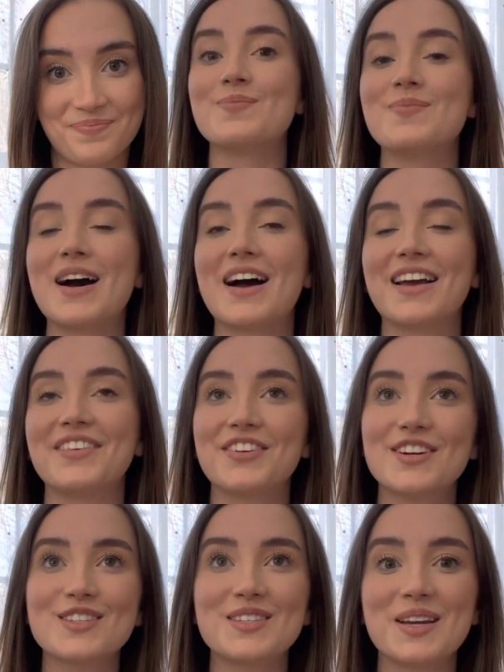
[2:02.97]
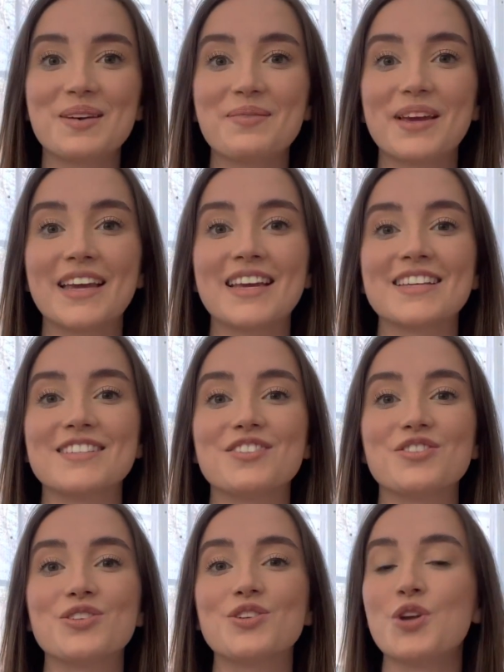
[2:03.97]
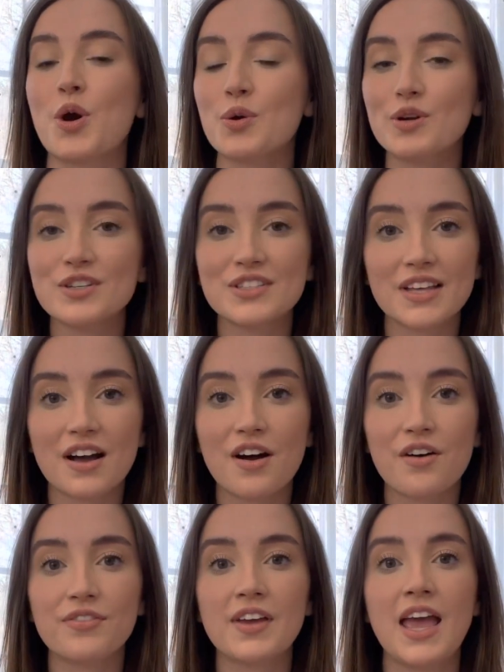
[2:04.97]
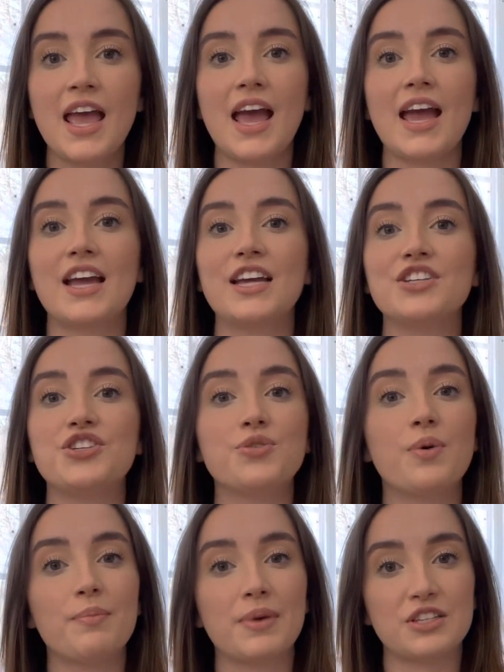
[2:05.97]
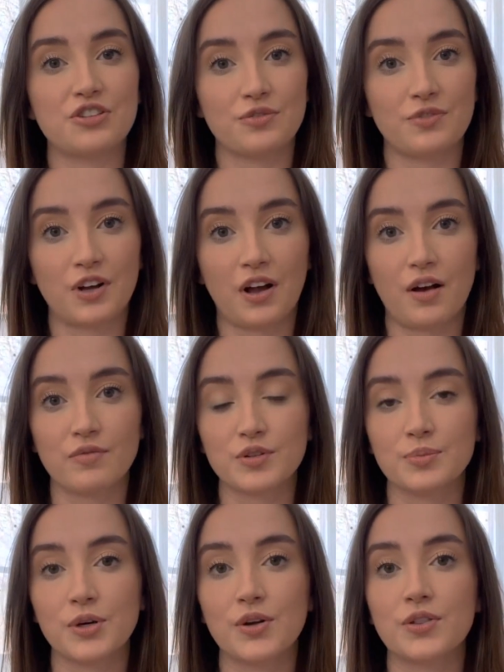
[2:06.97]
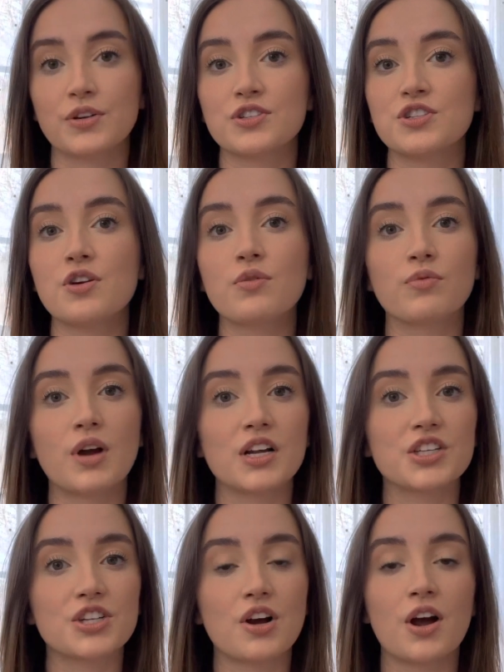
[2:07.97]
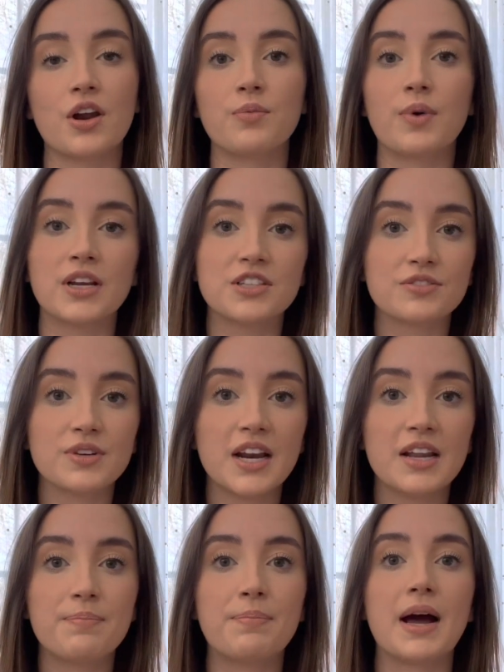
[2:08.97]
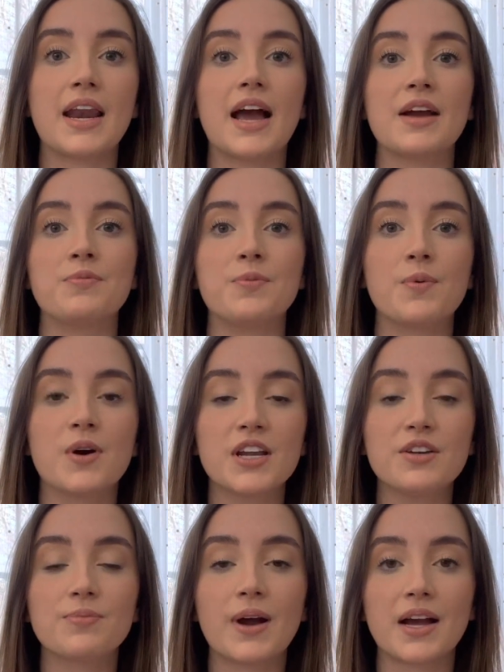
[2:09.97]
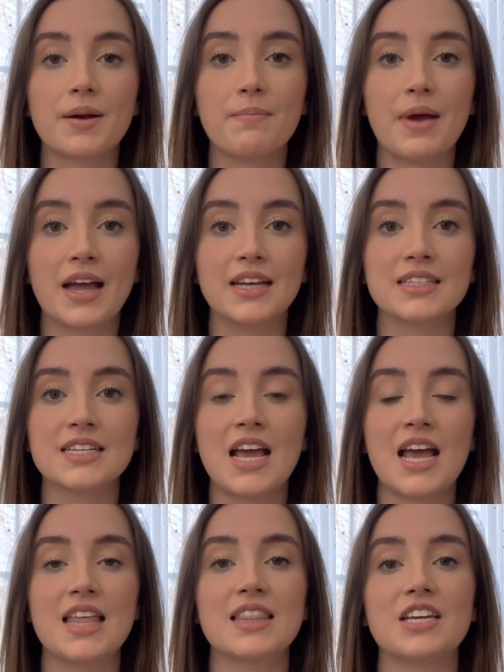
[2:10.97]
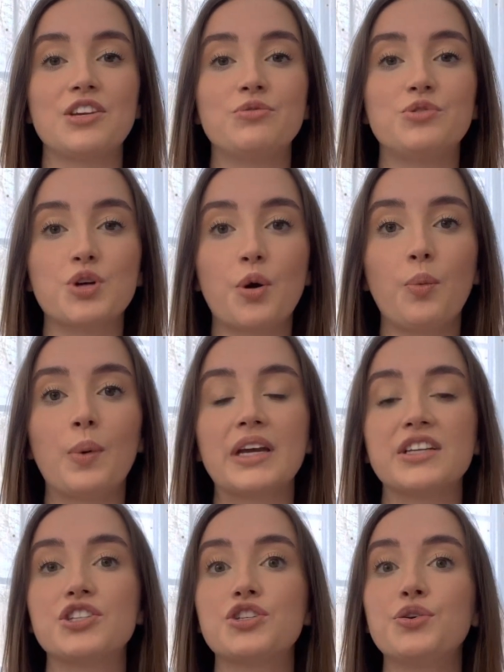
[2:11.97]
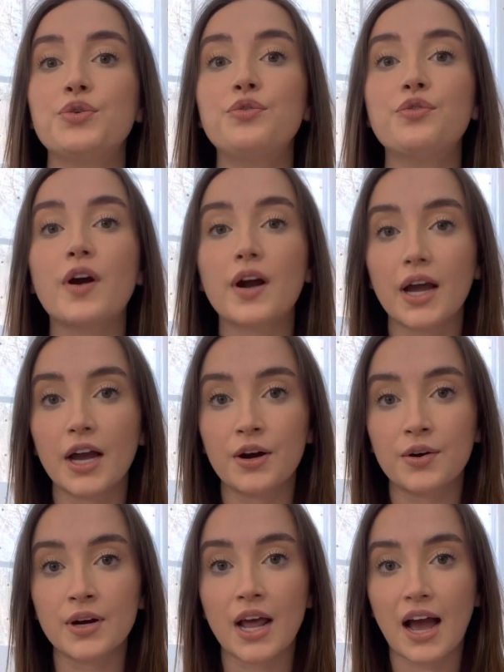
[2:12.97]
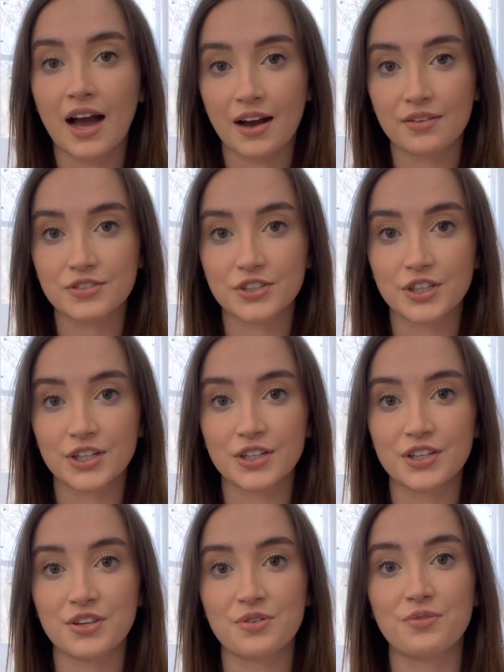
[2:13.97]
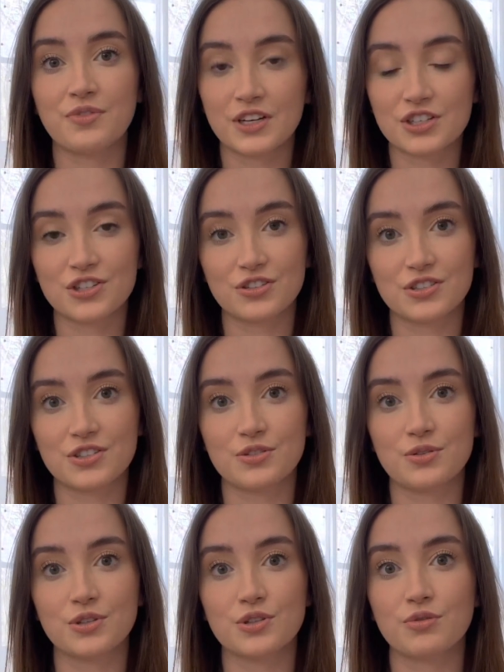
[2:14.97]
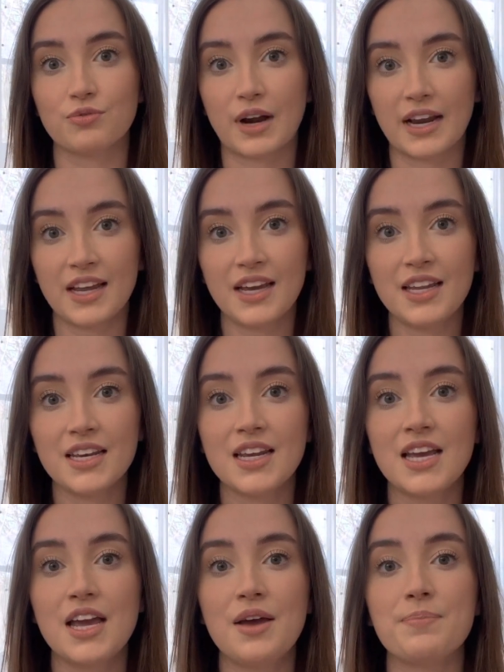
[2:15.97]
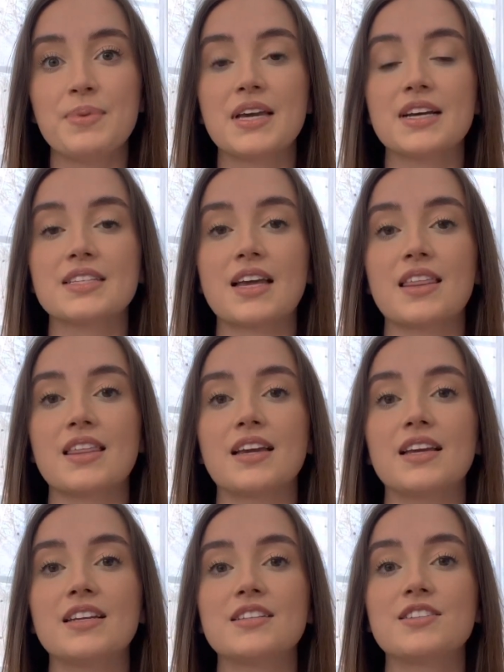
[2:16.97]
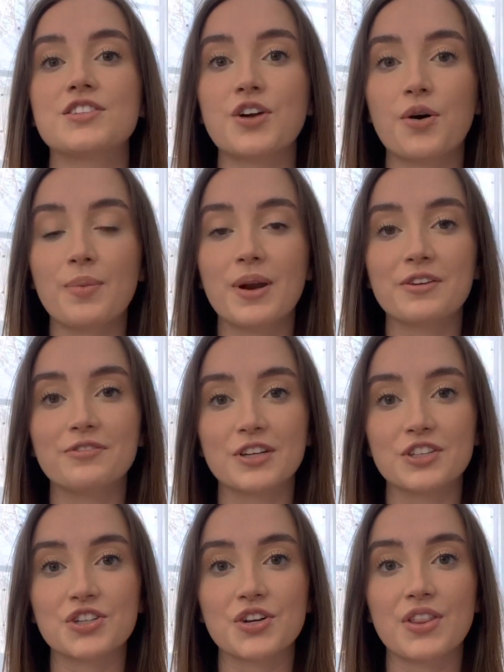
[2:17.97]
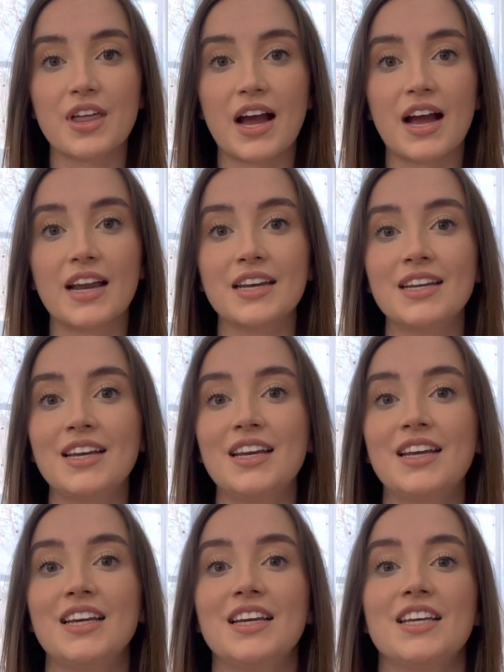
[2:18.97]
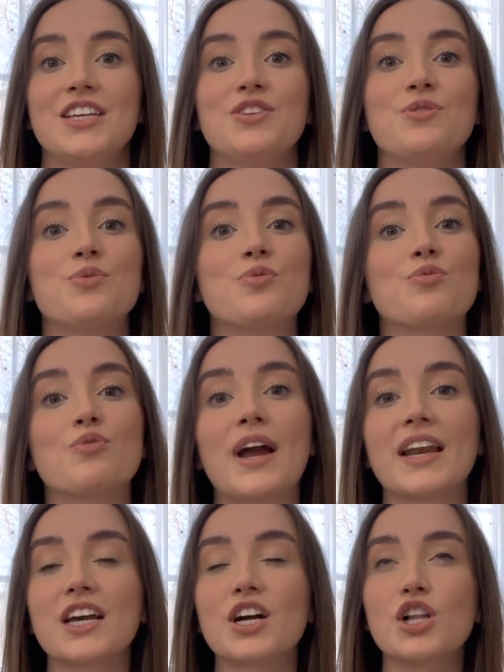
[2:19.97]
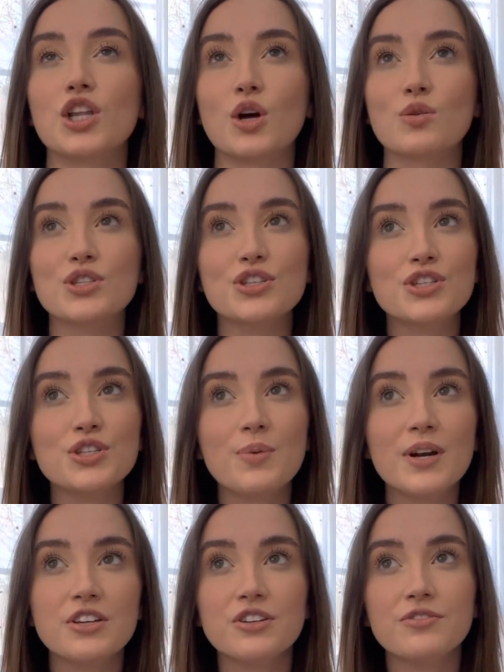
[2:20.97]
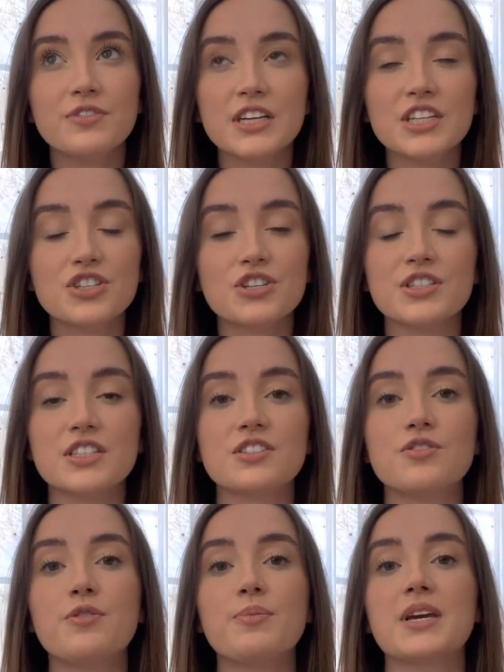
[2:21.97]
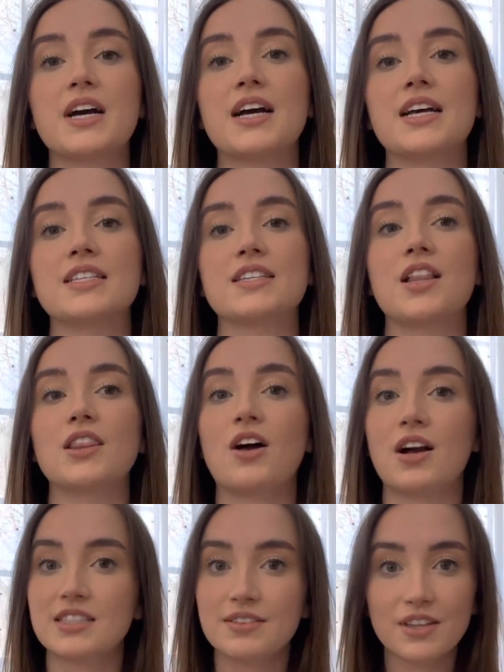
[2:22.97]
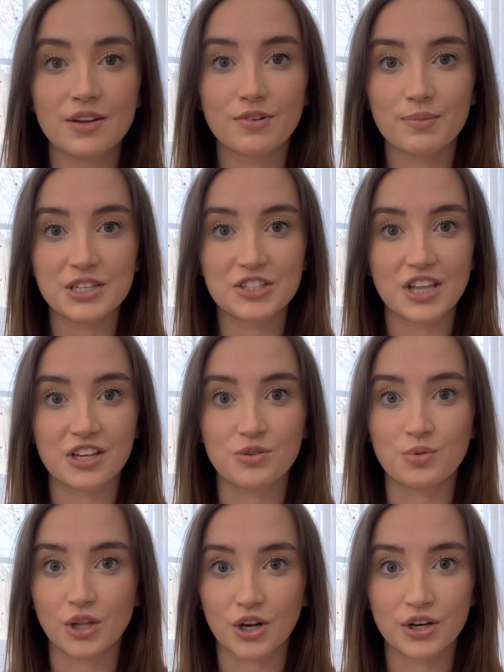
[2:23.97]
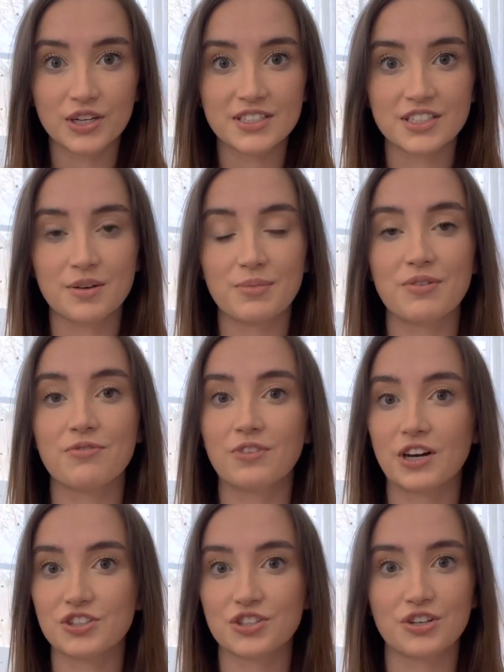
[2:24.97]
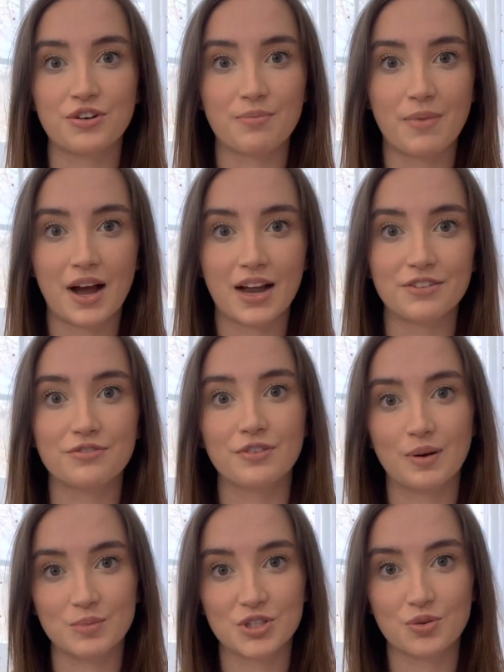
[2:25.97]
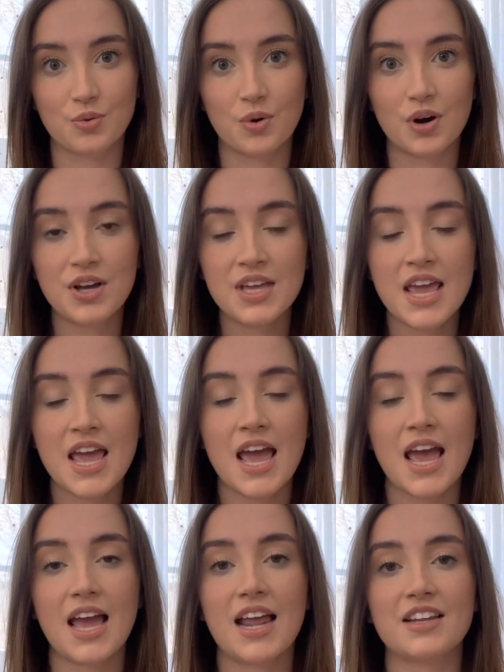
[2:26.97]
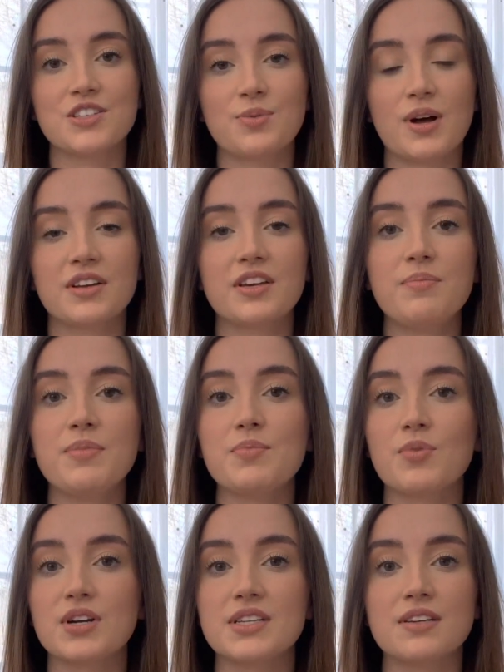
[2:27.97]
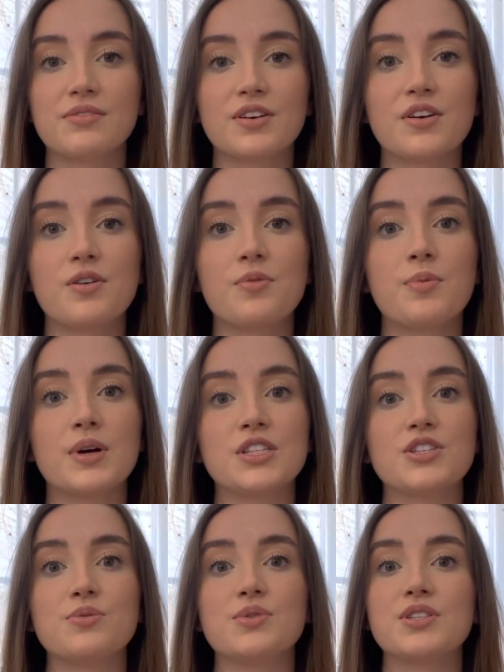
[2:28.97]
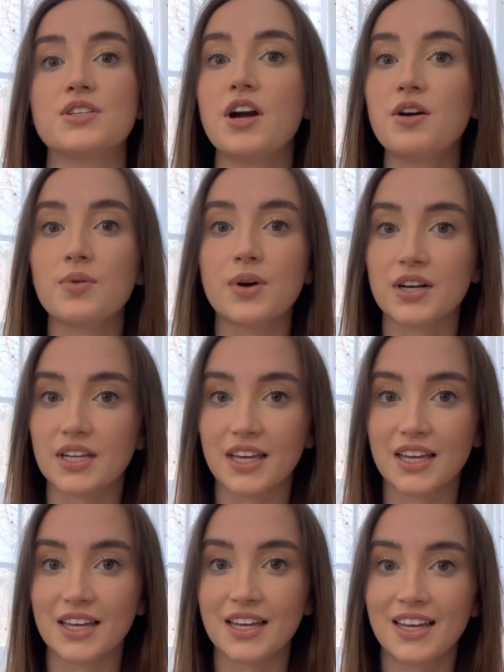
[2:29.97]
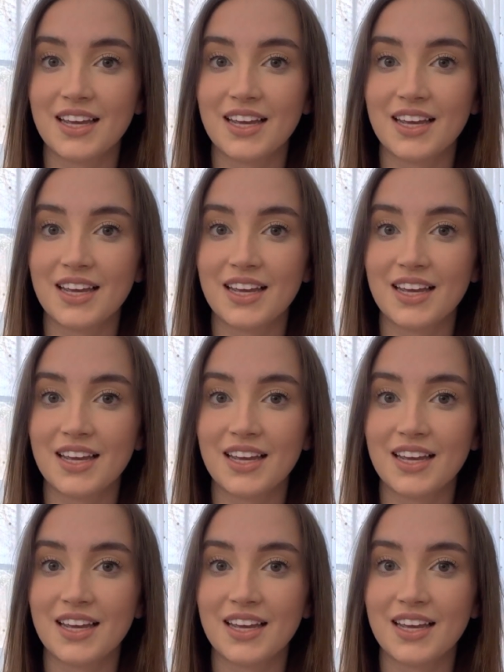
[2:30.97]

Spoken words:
My first tip is know yourself and do what makes you feel comfortable. There's no rush on when to write it, but I would recommend that you don't wait too far out after you finish nursing school to write it, because I think it is so beneficial that you write it closer to when you're finished nursing school, because lots of the information that you learned is going to be fresher in your mind from school, and as well, it can be more difficult once you start working